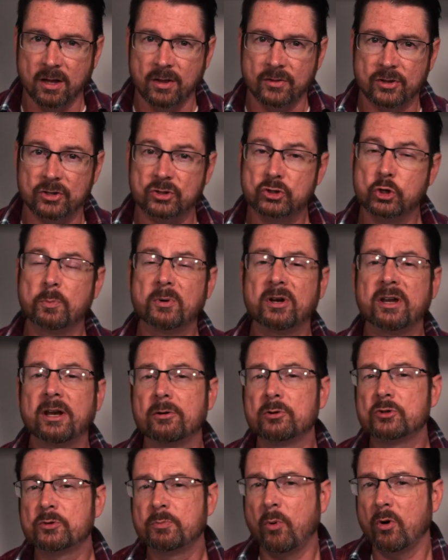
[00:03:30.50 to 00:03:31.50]
The
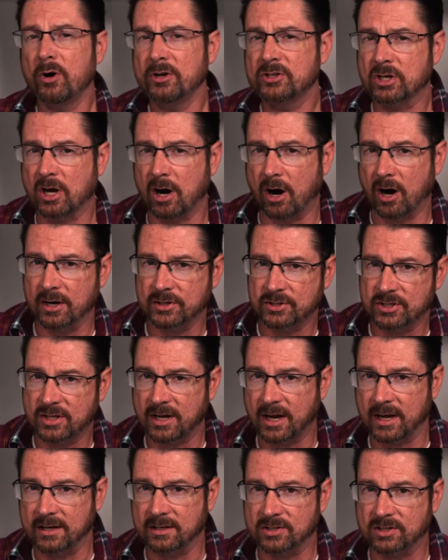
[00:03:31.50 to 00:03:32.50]
superhero sports cards that
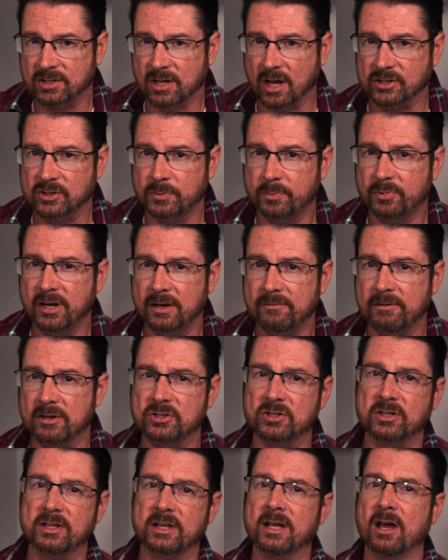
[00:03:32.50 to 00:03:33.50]
I discussed
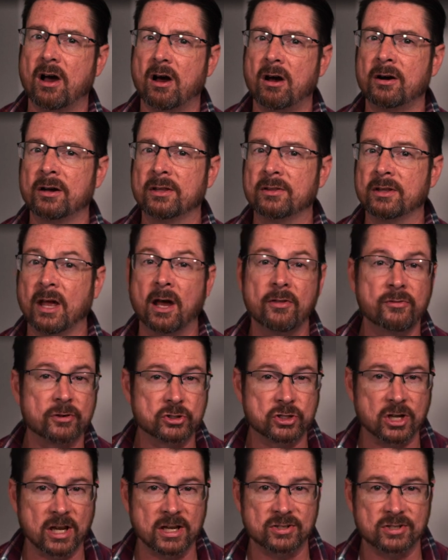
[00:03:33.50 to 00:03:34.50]
previously are in the other
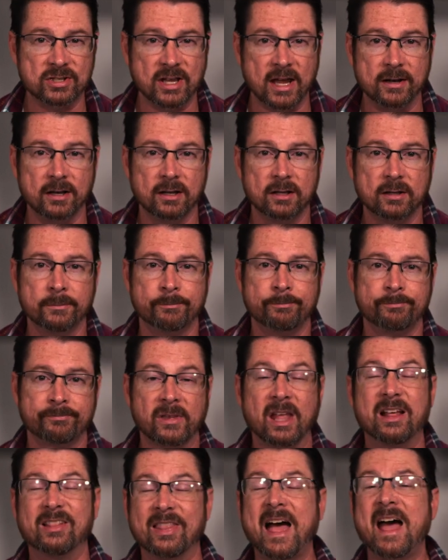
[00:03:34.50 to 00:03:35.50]
chase set.
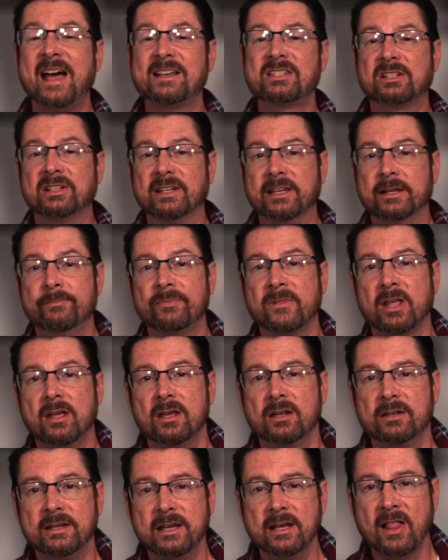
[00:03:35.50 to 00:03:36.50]
Lastly,
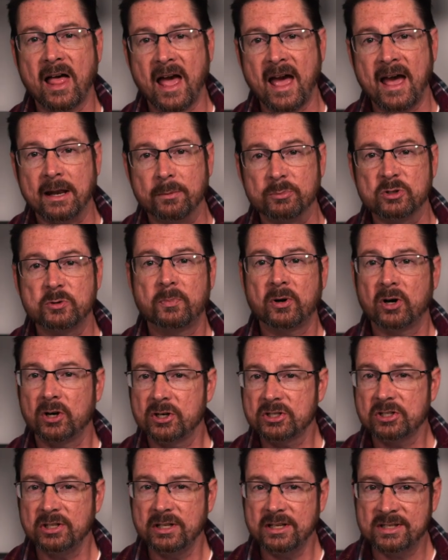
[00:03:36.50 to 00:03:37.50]
Neal Adams
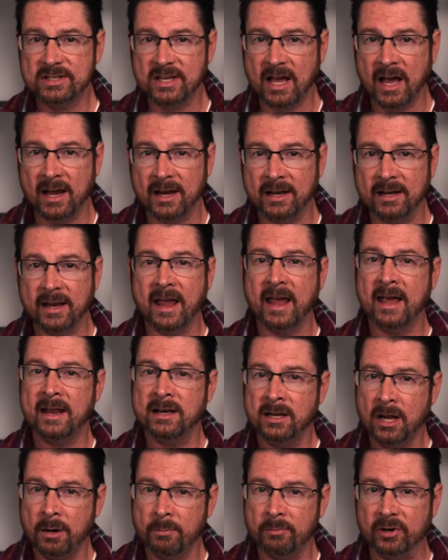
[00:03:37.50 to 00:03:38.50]
personally signed and
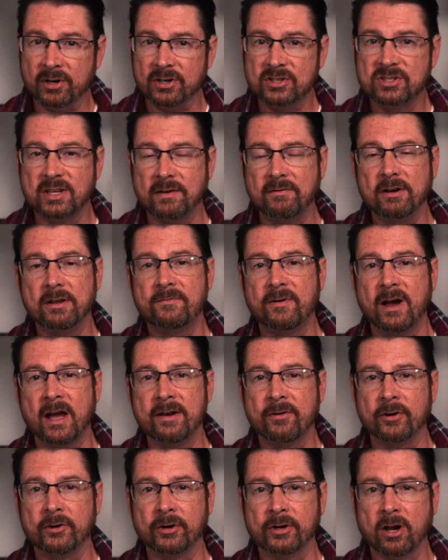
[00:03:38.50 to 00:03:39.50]
numbered
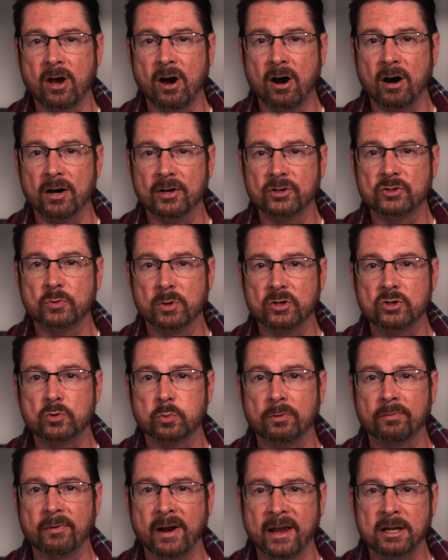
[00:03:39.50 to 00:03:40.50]
7,500 cards, which
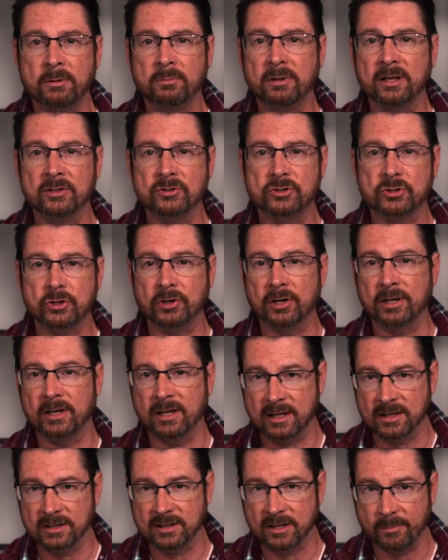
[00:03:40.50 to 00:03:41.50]
were randomly inserted
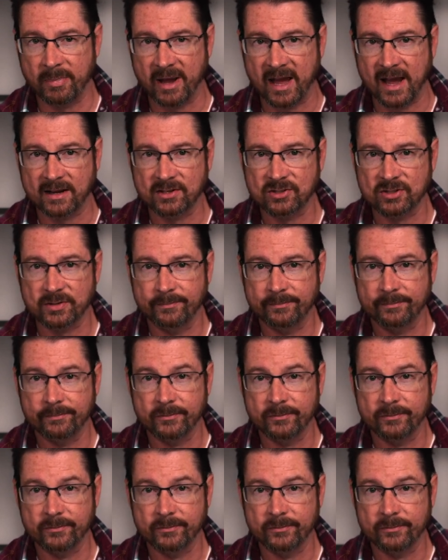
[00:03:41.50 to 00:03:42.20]
into the packs.